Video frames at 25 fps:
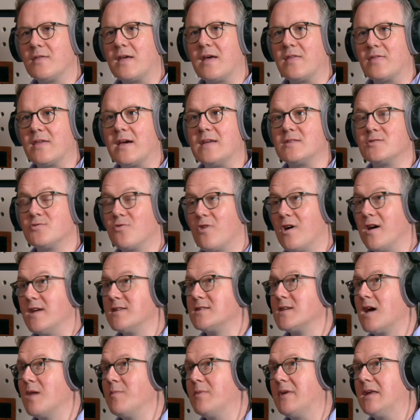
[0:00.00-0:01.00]
That's
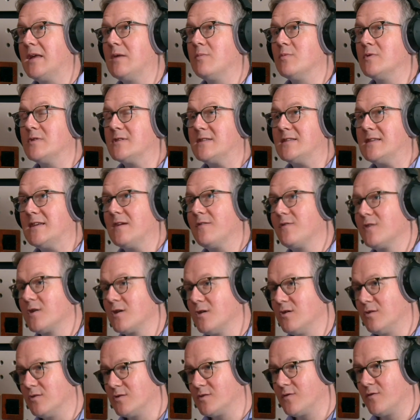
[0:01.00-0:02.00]
right. I mean, it was
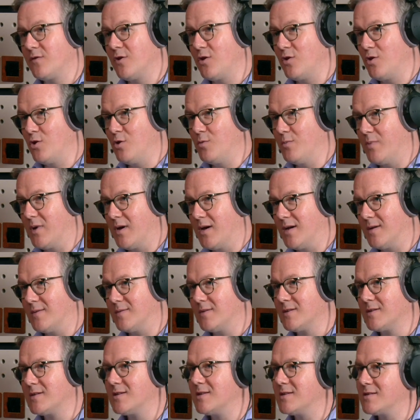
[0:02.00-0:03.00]
difficult for Uber
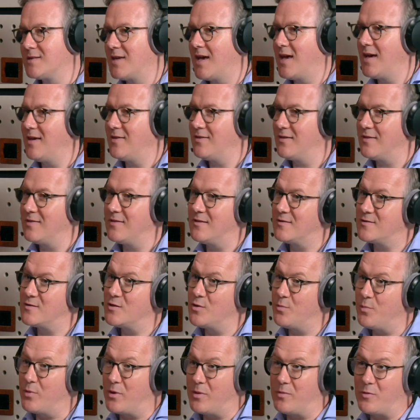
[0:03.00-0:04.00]
to say that the
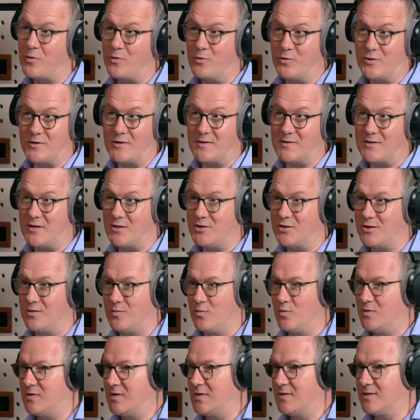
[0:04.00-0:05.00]
Supreme Court decision
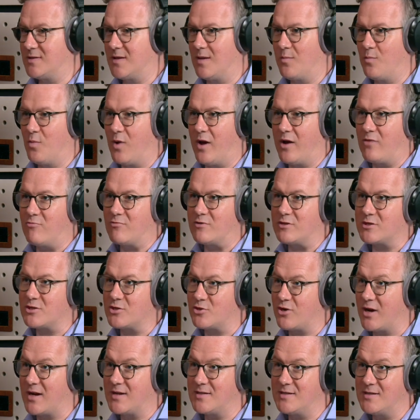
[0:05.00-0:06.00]
was in some way
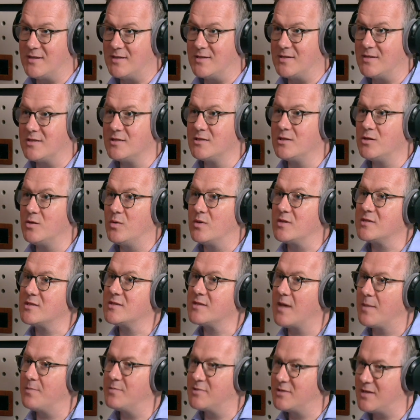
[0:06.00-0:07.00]
restricted to a
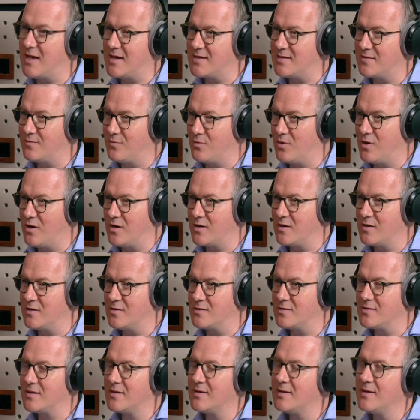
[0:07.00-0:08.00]
subset of
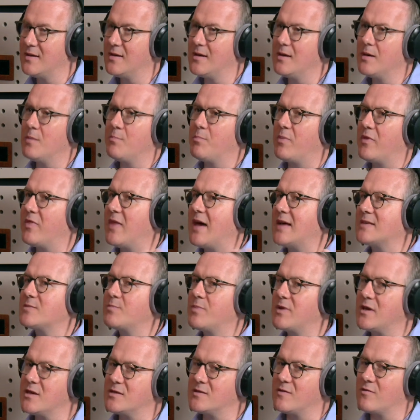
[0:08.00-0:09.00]
workers. But that's
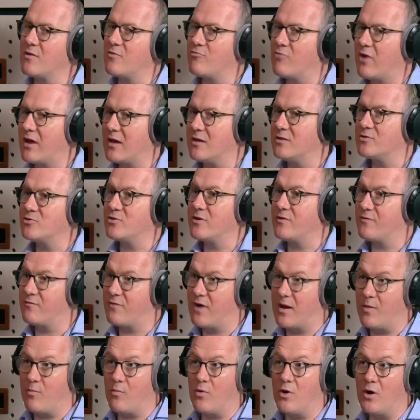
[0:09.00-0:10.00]
because of the regulatory
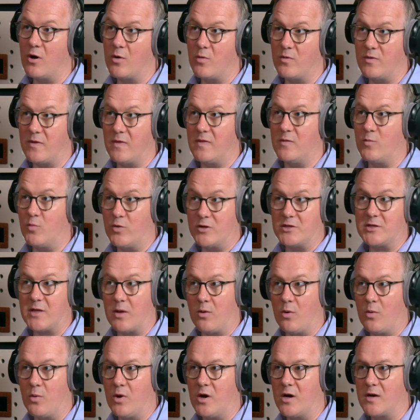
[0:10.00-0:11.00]
framework within which they
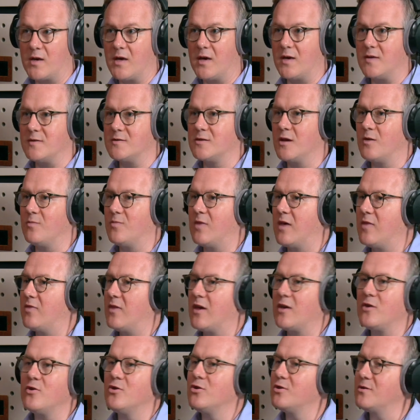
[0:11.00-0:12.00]
were working. So that
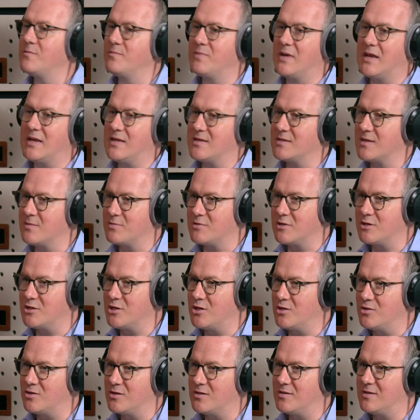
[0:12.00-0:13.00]
there couldn't be any
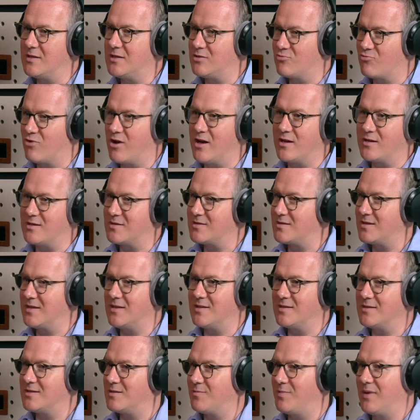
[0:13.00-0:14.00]
substitution. These riders
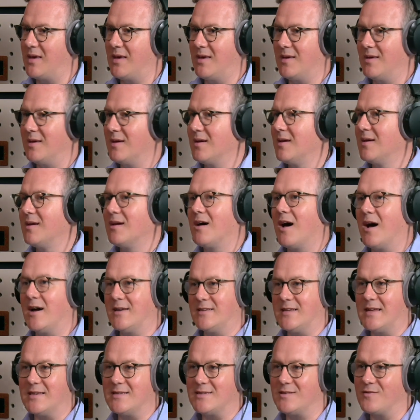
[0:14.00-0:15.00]
needed to be
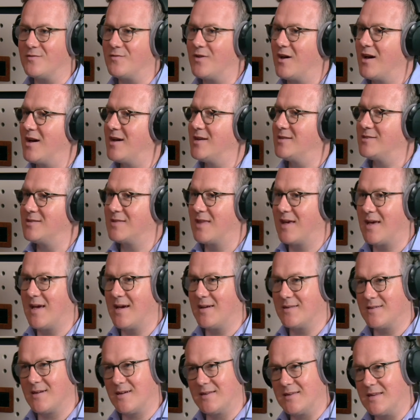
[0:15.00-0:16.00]
identified. They
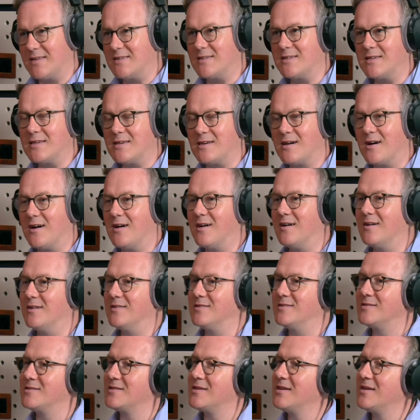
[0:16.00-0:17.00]
had identity
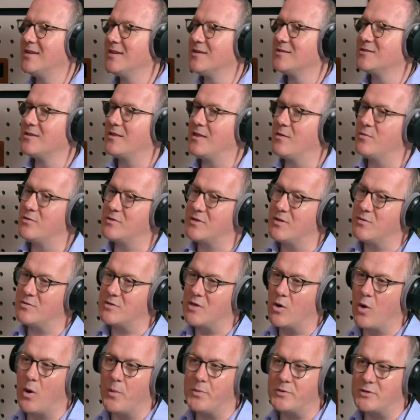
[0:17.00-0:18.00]
cards. So there was
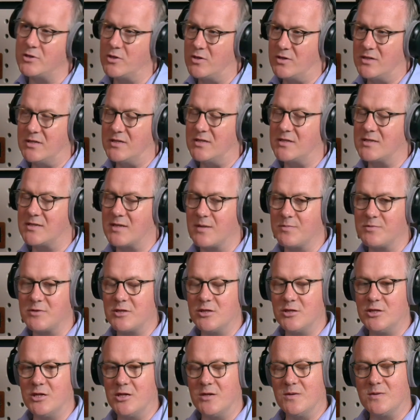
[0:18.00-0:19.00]
no opportunity to
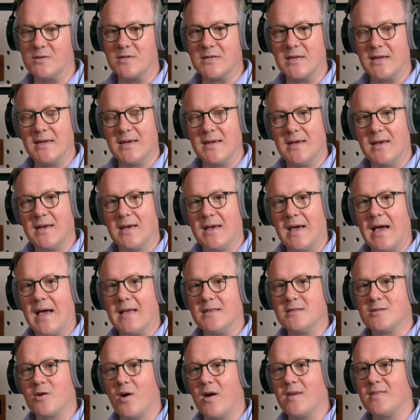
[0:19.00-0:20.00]
substitute.
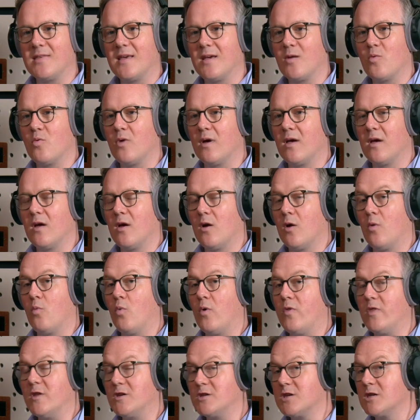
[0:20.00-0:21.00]
And so I think
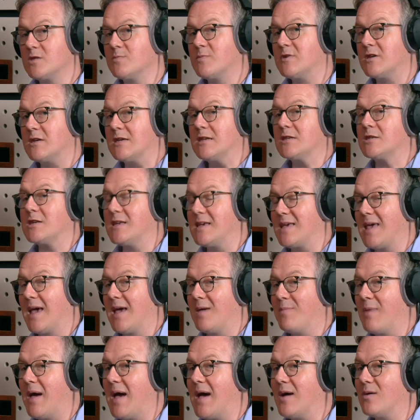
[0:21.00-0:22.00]
when the judgment initially
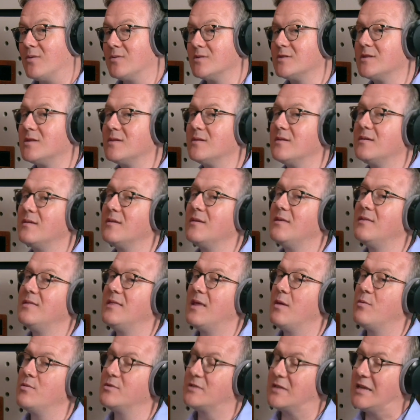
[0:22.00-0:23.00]
came out,
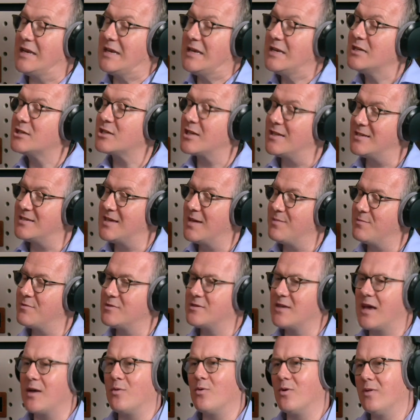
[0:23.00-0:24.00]
there was an initial attempt to
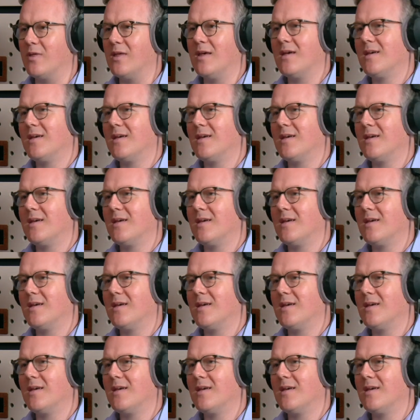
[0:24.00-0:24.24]
say, well,